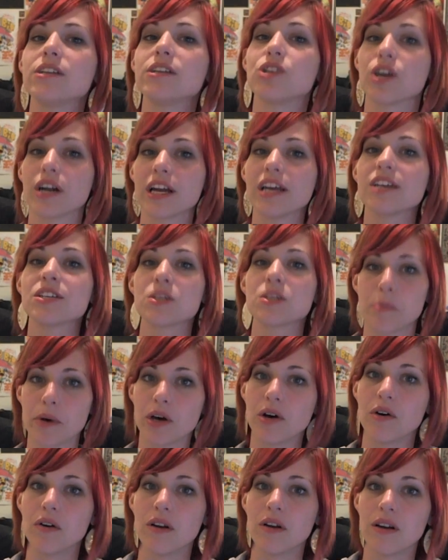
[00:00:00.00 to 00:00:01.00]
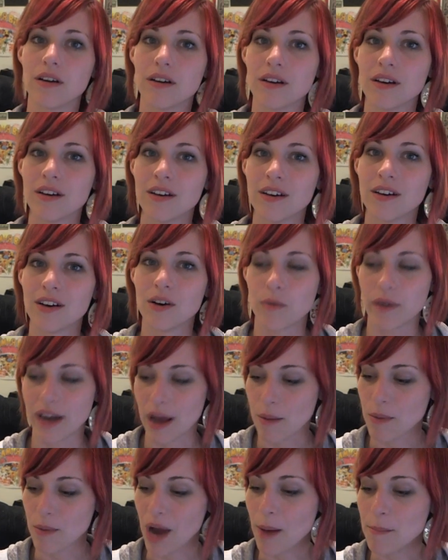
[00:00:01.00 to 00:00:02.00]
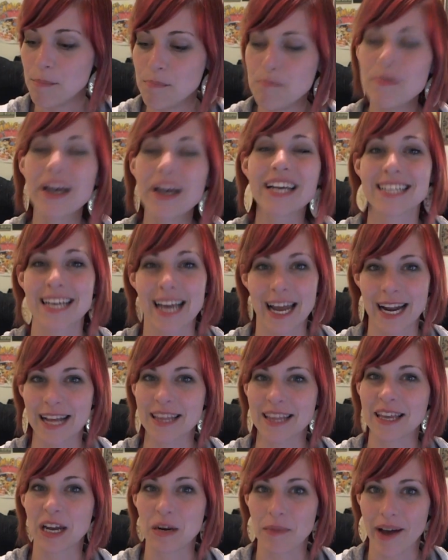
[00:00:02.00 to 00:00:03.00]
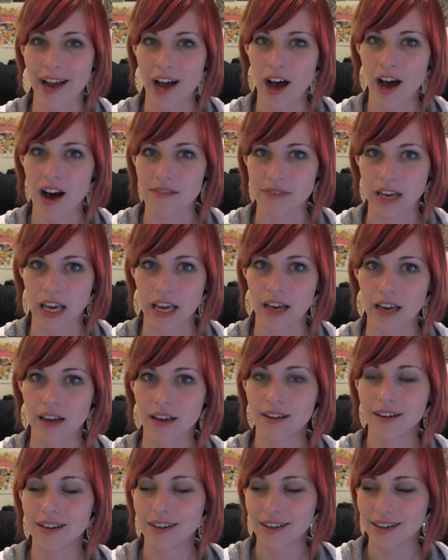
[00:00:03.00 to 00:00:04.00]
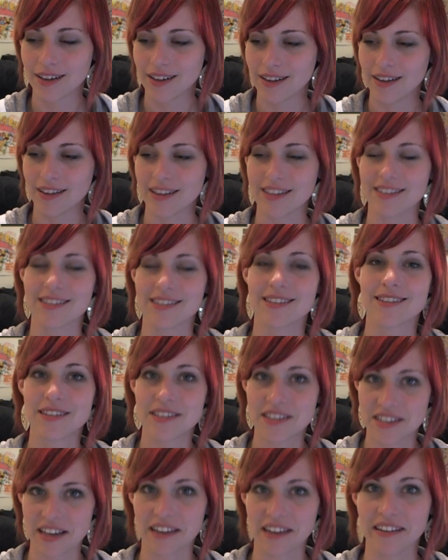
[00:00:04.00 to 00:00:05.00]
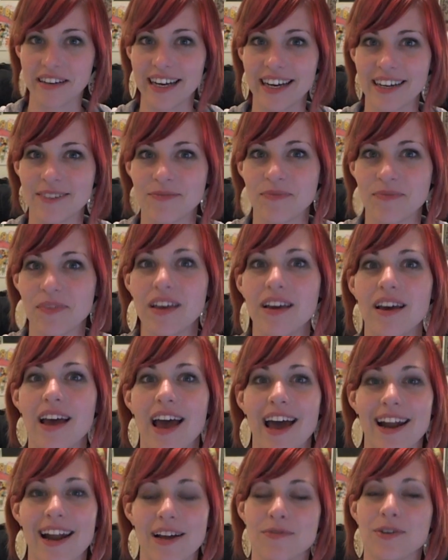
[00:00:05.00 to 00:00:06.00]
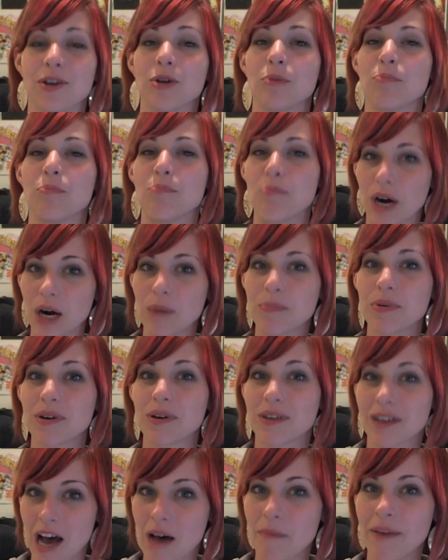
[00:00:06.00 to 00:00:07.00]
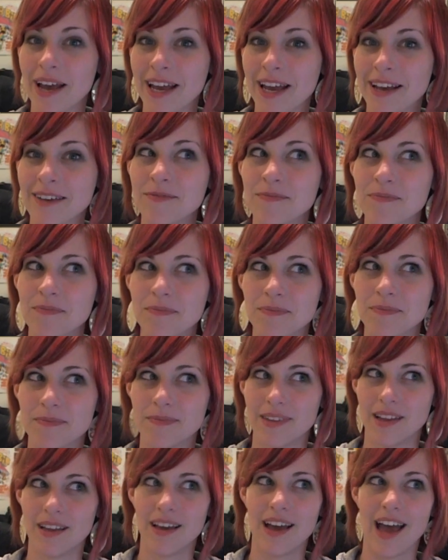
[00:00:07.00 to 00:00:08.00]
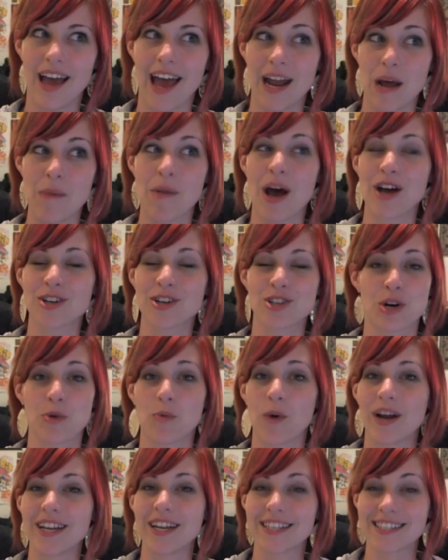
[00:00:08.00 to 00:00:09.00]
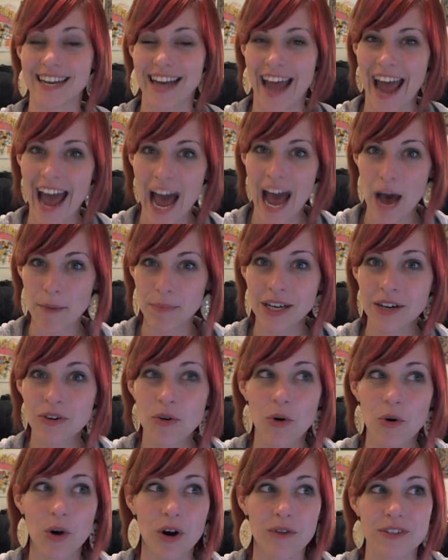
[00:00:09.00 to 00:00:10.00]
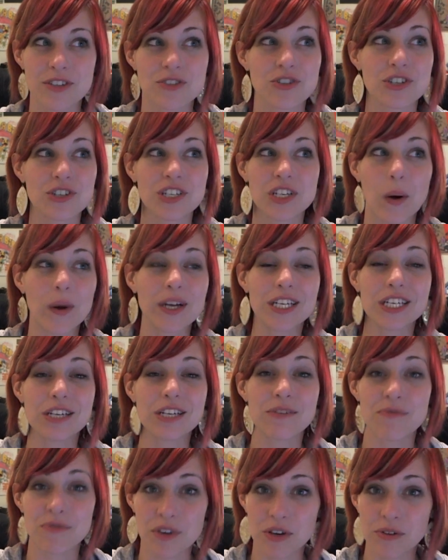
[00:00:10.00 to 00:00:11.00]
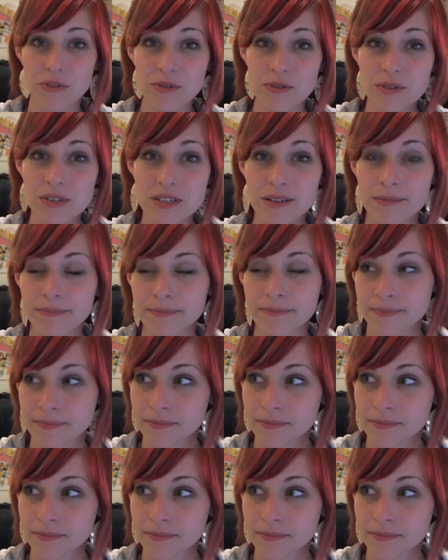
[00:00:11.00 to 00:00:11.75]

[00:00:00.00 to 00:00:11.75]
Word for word: need to dirty a spoon when I'm not mixing anything into my coffee. This is silly. And I feel a burp coming and I'm not sure when it's going to happen or if it's just going to diffuse.